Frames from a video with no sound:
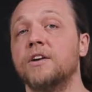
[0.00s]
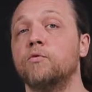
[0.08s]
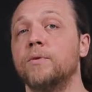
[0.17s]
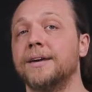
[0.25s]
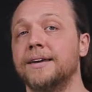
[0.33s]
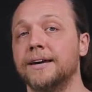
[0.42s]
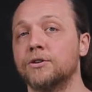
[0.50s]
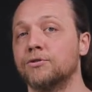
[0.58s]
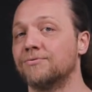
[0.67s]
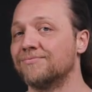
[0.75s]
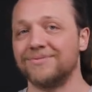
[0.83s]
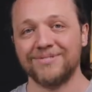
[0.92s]
if we get
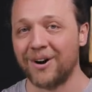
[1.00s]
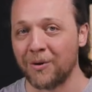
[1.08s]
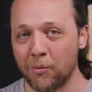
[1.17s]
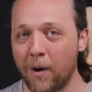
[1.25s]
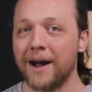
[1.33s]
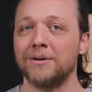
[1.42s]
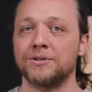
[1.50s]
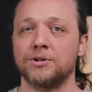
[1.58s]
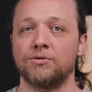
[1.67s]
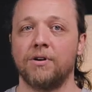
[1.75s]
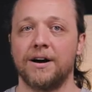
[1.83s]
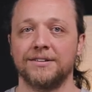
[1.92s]
our wires
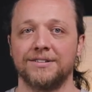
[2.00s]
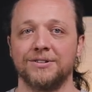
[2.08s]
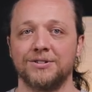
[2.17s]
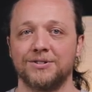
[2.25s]
crossed and